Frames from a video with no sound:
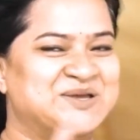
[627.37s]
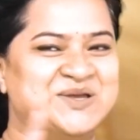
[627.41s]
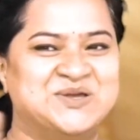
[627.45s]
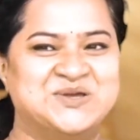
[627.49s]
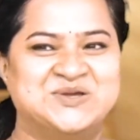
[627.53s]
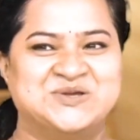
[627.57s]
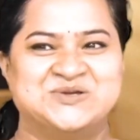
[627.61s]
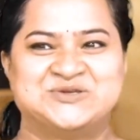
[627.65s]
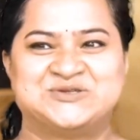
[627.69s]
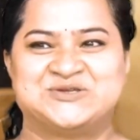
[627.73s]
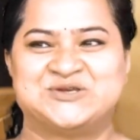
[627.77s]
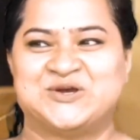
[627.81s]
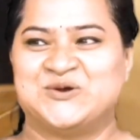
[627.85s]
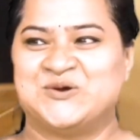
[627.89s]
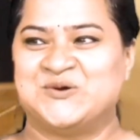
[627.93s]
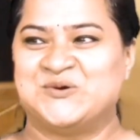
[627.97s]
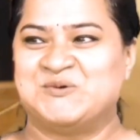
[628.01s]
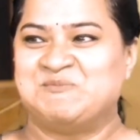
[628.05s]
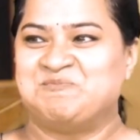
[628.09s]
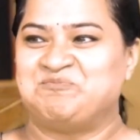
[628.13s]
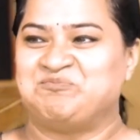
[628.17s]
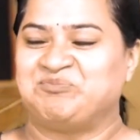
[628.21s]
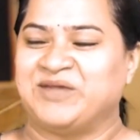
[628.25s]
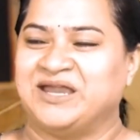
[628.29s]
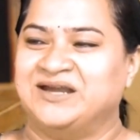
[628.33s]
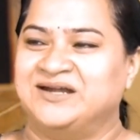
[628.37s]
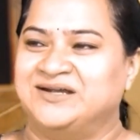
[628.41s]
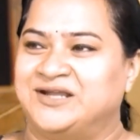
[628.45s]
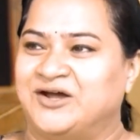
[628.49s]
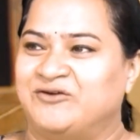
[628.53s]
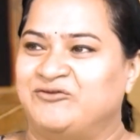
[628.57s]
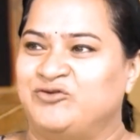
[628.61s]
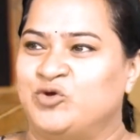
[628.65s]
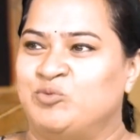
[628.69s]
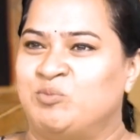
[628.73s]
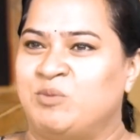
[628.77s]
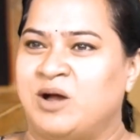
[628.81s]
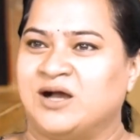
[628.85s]
So
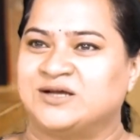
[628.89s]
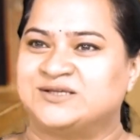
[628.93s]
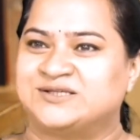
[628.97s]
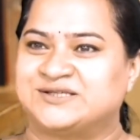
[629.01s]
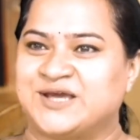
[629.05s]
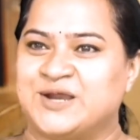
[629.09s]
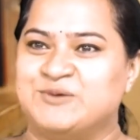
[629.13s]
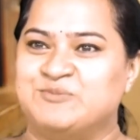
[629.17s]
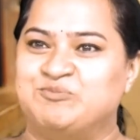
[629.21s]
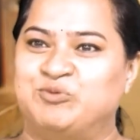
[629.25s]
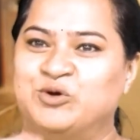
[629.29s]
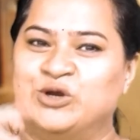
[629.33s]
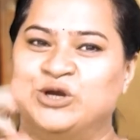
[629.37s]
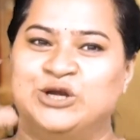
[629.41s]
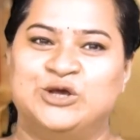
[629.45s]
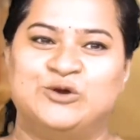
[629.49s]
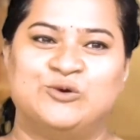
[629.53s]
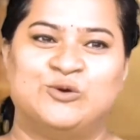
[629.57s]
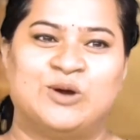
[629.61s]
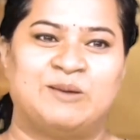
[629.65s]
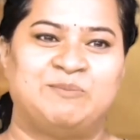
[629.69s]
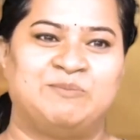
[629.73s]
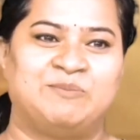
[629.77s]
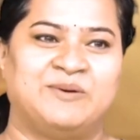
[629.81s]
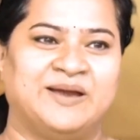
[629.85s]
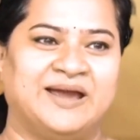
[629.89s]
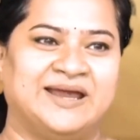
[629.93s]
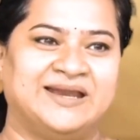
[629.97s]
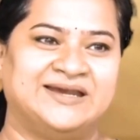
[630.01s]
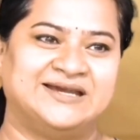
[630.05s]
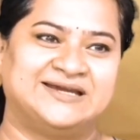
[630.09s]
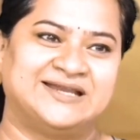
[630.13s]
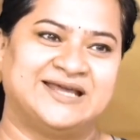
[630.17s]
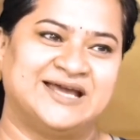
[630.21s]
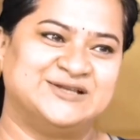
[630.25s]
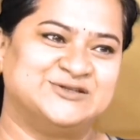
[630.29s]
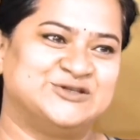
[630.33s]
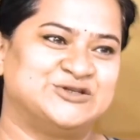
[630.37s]
interview marks can pull you up and it
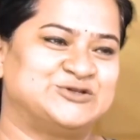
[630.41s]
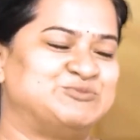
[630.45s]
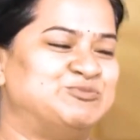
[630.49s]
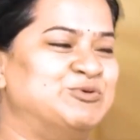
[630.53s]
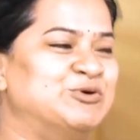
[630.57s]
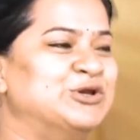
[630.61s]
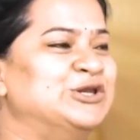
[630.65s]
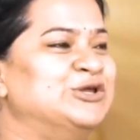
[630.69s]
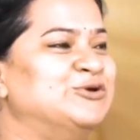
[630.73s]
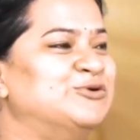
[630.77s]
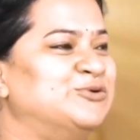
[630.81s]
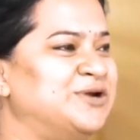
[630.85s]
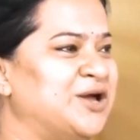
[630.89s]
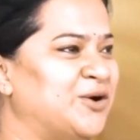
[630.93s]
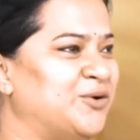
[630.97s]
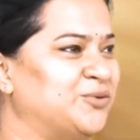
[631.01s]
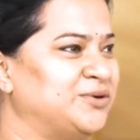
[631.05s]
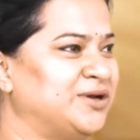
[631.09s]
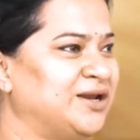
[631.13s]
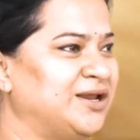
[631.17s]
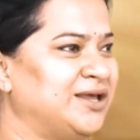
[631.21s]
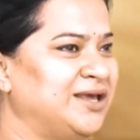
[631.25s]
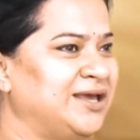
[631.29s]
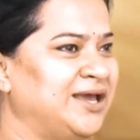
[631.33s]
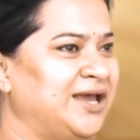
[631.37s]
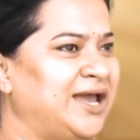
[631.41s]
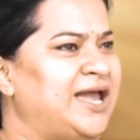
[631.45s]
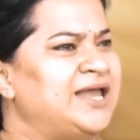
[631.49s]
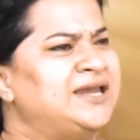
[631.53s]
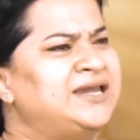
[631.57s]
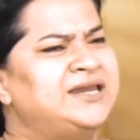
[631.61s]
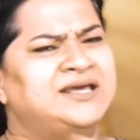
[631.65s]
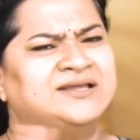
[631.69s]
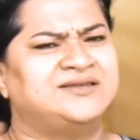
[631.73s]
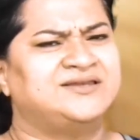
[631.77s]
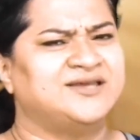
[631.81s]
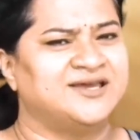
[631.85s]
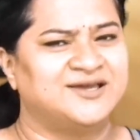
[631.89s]
can just pull you down.
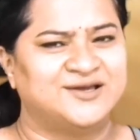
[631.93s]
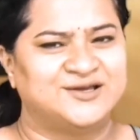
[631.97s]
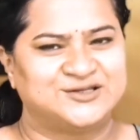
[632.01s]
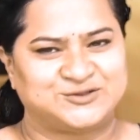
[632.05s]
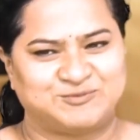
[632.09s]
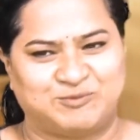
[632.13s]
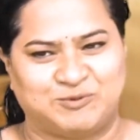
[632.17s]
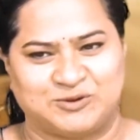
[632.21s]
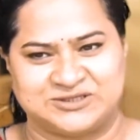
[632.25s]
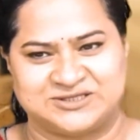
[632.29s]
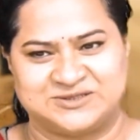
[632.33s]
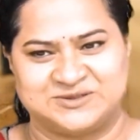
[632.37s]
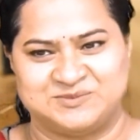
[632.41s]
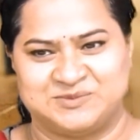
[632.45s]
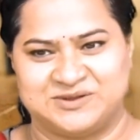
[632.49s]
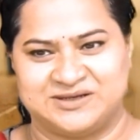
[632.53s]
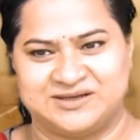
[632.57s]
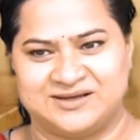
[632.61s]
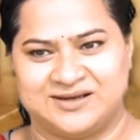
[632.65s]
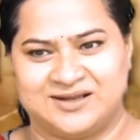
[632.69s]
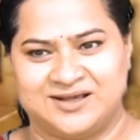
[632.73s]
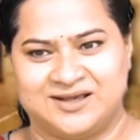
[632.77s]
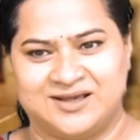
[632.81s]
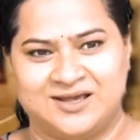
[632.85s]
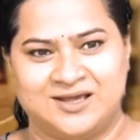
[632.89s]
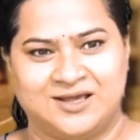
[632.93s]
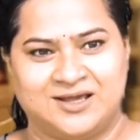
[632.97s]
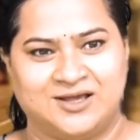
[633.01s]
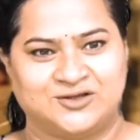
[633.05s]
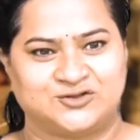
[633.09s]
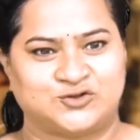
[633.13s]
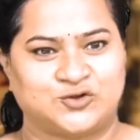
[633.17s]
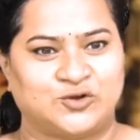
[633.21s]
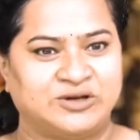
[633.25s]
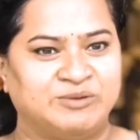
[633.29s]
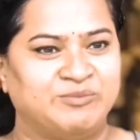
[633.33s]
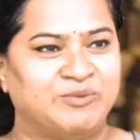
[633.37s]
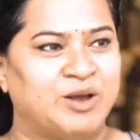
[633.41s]
Anything is possible.
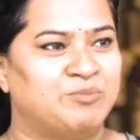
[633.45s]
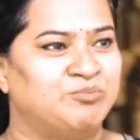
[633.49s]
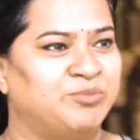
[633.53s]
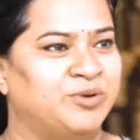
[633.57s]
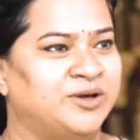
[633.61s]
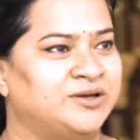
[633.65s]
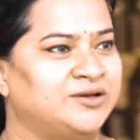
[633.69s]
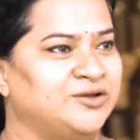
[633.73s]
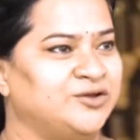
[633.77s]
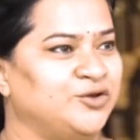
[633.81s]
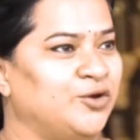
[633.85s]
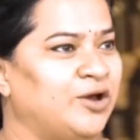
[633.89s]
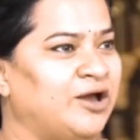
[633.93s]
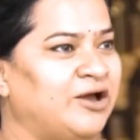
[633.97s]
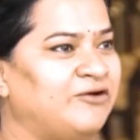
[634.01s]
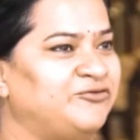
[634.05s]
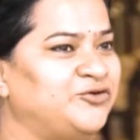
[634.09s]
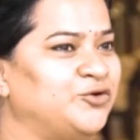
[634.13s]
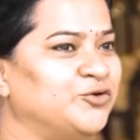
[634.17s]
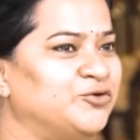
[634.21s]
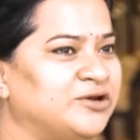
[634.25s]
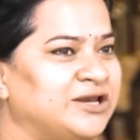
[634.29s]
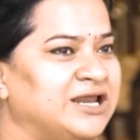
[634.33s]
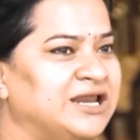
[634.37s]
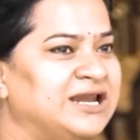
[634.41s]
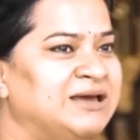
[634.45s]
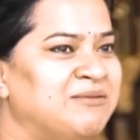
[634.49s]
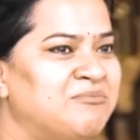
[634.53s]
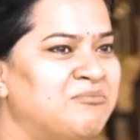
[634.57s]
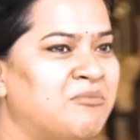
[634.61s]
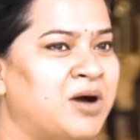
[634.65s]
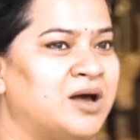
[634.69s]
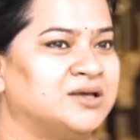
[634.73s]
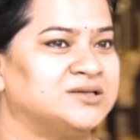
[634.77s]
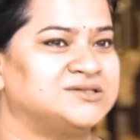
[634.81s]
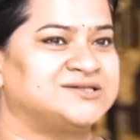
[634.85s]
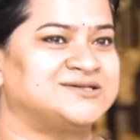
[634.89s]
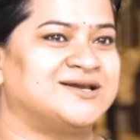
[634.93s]
So remember, you have to really
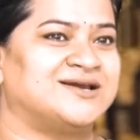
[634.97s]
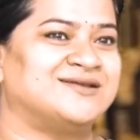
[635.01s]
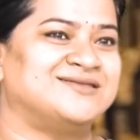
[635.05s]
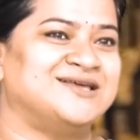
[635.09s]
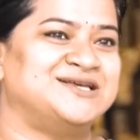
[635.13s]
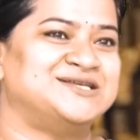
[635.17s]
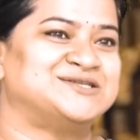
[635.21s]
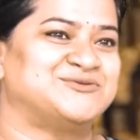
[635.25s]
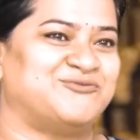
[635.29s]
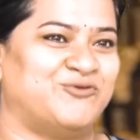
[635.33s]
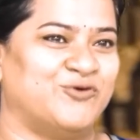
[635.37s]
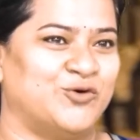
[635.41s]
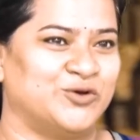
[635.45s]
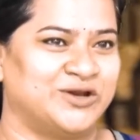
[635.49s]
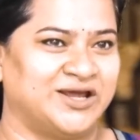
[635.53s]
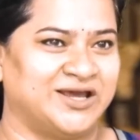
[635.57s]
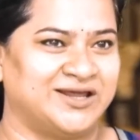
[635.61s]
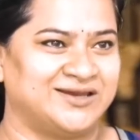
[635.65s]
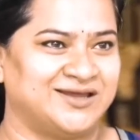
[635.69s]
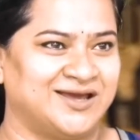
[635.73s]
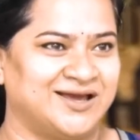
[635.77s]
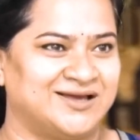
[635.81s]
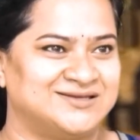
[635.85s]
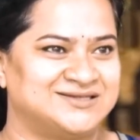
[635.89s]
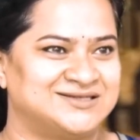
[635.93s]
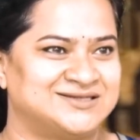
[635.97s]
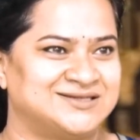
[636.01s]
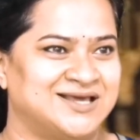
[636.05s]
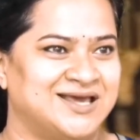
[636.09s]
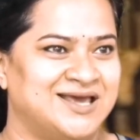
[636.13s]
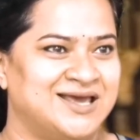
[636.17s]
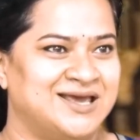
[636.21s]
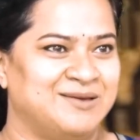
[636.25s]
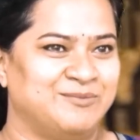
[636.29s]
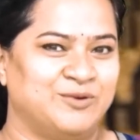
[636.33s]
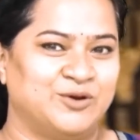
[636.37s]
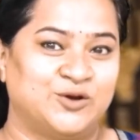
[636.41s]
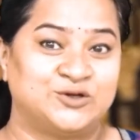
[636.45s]
master these 4 areas
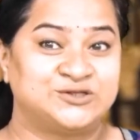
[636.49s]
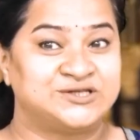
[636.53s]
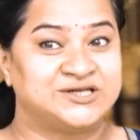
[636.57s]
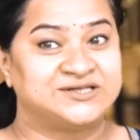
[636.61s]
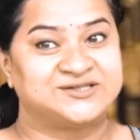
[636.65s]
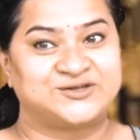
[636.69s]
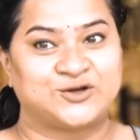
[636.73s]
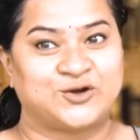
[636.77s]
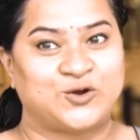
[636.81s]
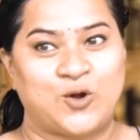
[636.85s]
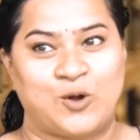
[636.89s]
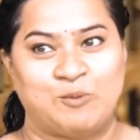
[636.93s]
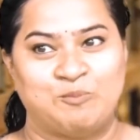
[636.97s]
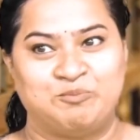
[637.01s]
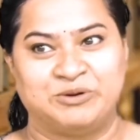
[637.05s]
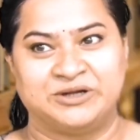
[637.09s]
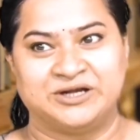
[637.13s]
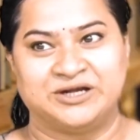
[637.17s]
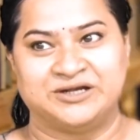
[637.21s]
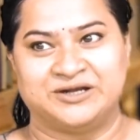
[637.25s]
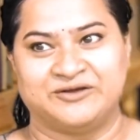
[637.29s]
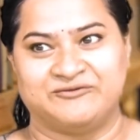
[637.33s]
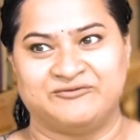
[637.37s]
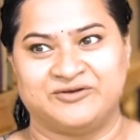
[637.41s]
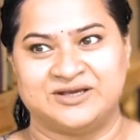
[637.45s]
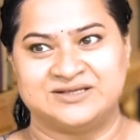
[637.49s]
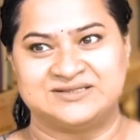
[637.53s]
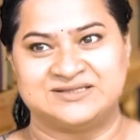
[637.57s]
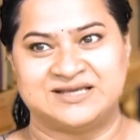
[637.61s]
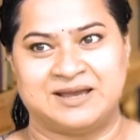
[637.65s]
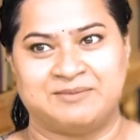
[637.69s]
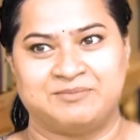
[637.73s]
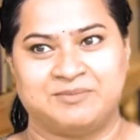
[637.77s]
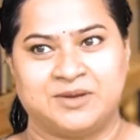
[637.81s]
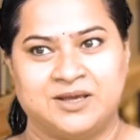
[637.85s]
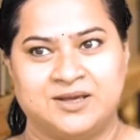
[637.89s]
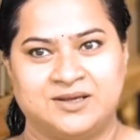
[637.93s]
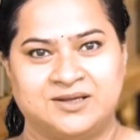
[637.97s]
because it's a competitive exam.
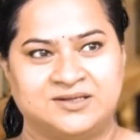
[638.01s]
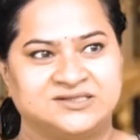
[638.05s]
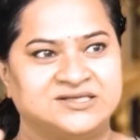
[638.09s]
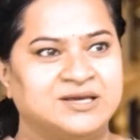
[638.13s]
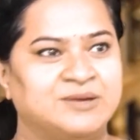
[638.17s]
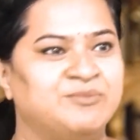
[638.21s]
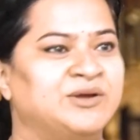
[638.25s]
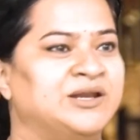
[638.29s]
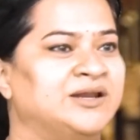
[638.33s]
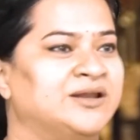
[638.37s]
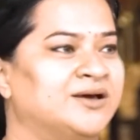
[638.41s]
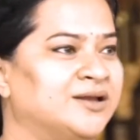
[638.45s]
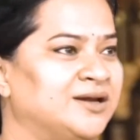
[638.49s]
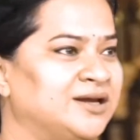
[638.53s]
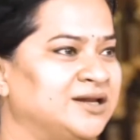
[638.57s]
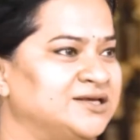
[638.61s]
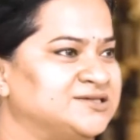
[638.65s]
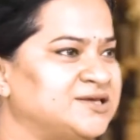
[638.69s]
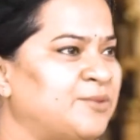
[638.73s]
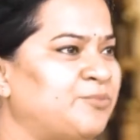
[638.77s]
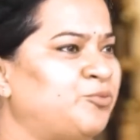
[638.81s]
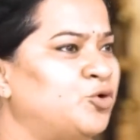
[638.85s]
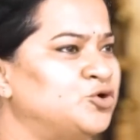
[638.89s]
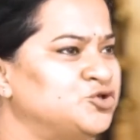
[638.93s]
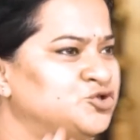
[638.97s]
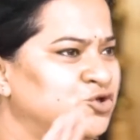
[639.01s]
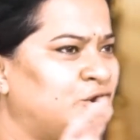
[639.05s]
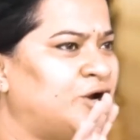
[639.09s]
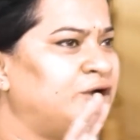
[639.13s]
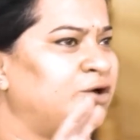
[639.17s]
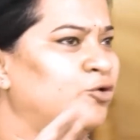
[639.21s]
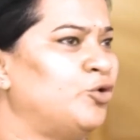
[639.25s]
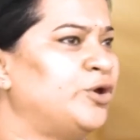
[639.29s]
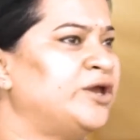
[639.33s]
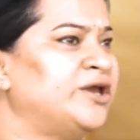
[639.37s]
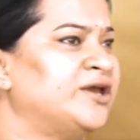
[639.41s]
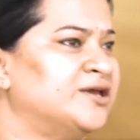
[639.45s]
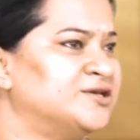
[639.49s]
Similarly, suppose you are
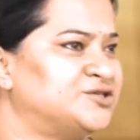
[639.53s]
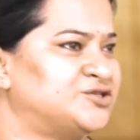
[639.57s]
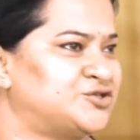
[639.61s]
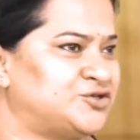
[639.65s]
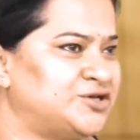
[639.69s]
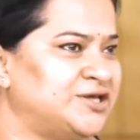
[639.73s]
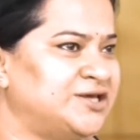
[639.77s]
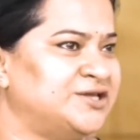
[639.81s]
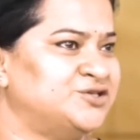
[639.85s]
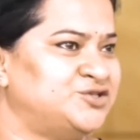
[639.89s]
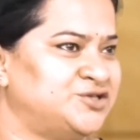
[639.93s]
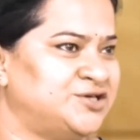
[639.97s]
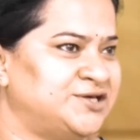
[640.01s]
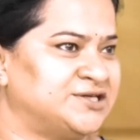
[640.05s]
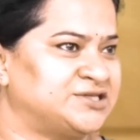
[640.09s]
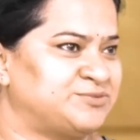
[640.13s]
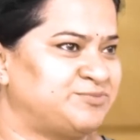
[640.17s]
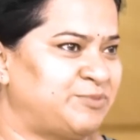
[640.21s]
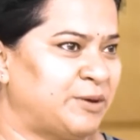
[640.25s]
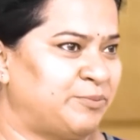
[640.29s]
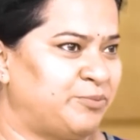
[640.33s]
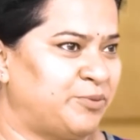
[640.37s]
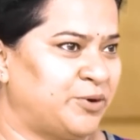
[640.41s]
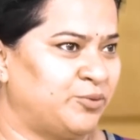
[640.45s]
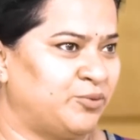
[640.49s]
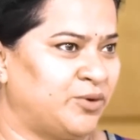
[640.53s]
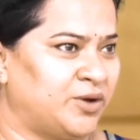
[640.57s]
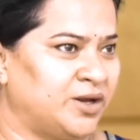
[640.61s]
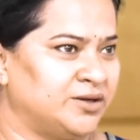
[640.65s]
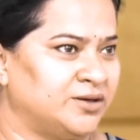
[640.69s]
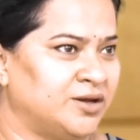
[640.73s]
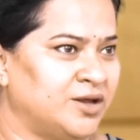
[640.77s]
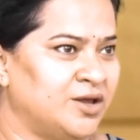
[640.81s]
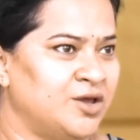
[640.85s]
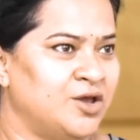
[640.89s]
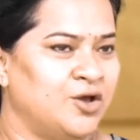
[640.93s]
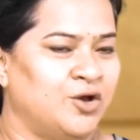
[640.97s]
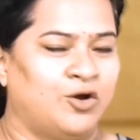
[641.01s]
doing history in GS paper 1
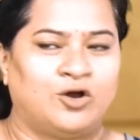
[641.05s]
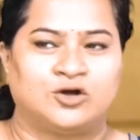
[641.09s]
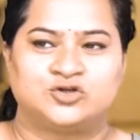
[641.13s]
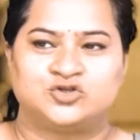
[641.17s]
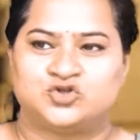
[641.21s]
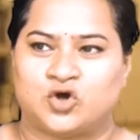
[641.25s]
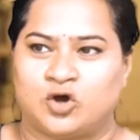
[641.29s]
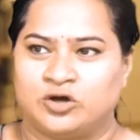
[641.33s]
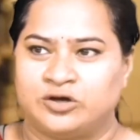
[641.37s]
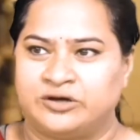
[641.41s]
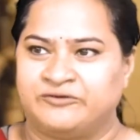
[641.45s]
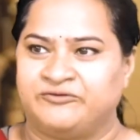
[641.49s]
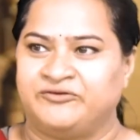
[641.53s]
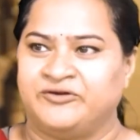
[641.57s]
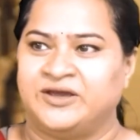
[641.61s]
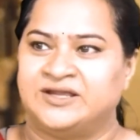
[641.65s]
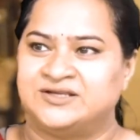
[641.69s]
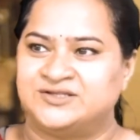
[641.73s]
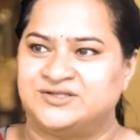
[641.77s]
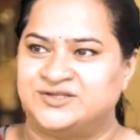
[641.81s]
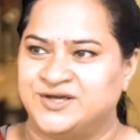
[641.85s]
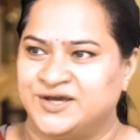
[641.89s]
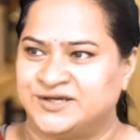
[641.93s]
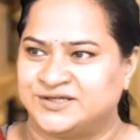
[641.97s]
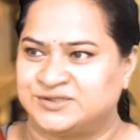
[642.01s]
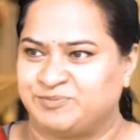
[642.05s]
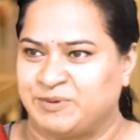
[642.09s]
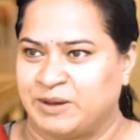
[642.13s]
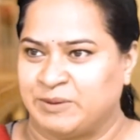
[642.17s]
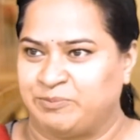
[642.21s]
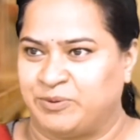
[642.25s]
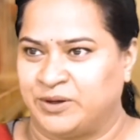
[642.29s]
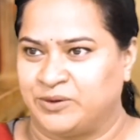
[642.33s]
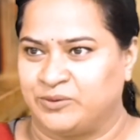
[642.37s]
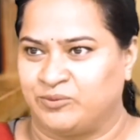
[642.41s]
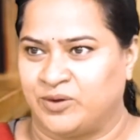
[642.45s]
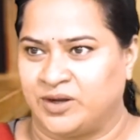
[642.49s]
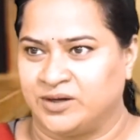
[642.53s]
or geography in GS
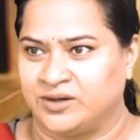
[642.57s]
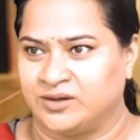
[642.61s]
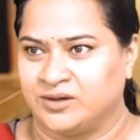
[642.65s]
paper 1